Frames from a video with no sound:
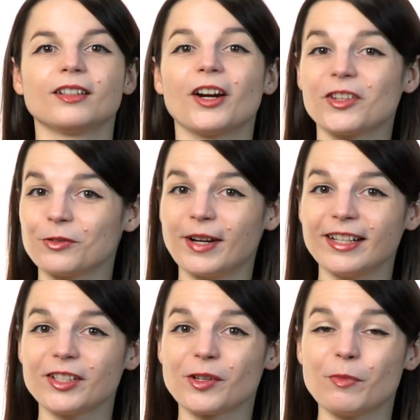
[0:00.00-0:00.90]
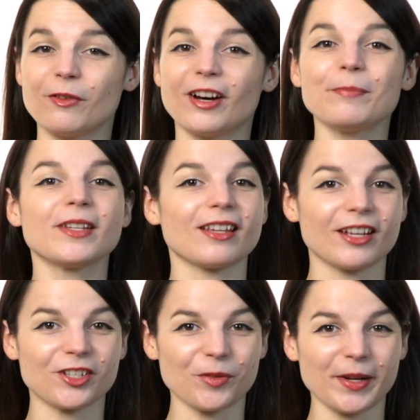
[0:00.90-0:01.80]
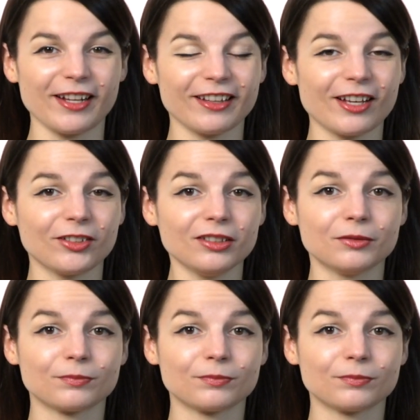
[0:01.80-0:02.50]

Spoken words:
Are you ready to move up to the intermediate level?